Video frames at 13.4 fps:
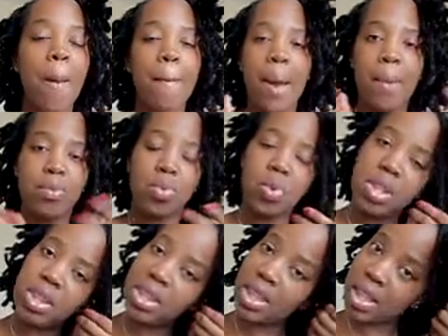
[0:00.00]
But I'm
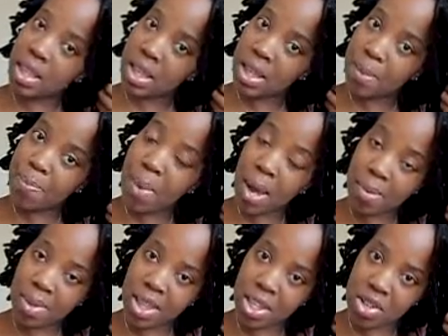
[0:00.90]
doing the
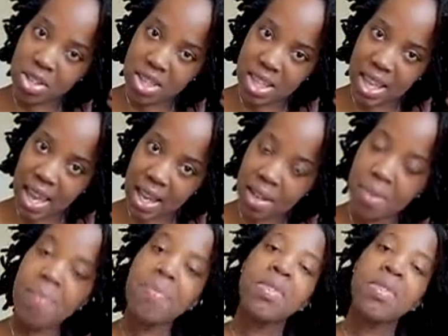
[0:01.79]
pipe cleaners again.